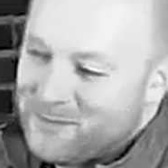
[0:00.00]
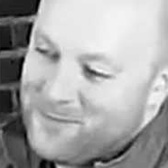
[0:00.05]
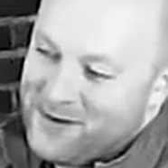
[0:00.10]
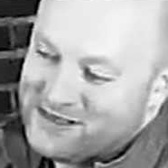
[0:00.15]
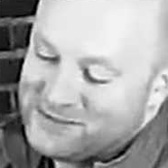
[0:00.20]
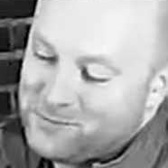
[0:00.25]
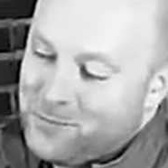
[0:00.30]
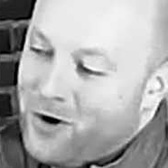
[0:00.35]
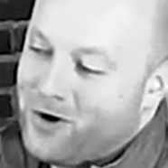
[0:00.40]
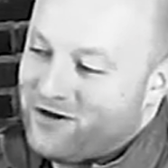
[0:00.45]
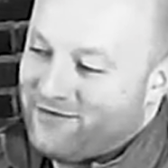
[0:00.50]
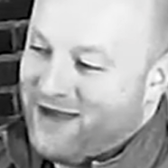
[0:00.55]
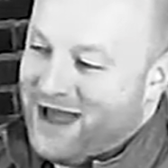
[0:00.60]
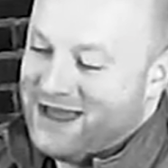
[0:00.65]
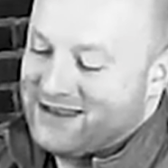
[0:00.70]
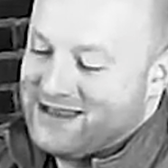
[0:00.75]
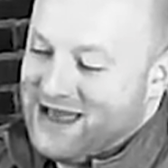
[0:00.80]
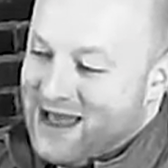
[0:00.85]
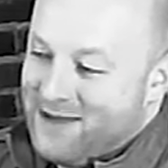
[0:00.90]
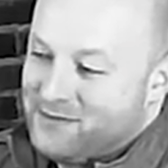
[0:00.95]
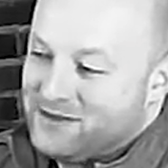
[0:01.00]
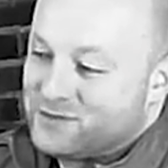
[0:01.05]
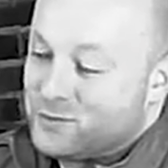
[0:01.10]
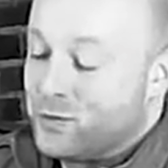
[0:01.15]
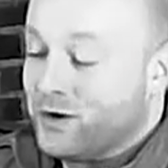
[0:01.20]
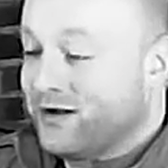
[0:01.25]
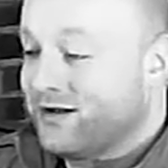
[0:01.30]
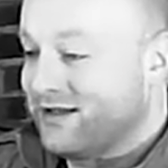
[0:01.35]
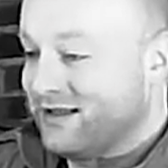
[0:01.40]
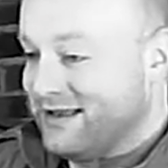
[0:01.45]
best part of AdLab is
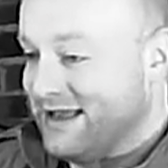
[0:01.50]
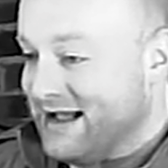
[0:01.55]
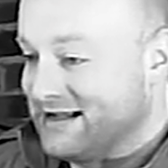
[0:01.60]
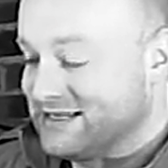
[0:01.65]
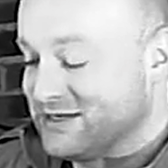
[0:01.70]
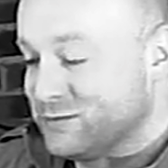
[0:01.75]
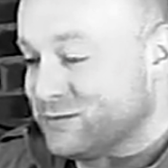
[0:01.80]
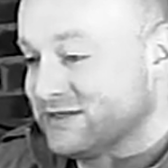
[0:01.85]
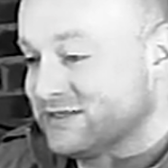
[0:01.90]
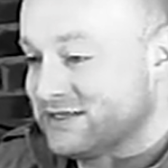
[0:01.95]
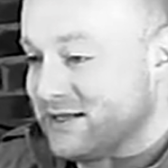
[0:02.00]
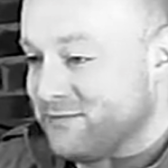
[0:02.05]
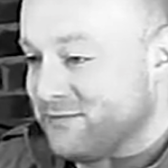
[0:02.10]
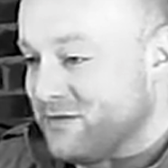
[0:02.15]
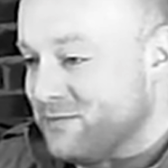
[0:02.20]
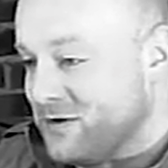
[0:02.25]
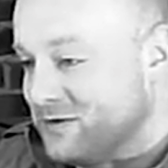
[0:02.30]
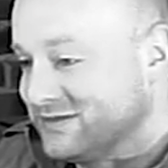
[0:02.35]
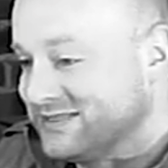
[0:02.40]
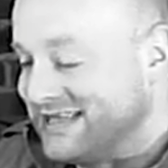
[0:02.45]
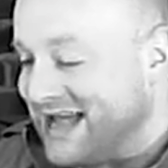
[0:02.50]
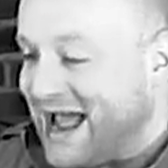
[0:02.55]
we're connected with some of the most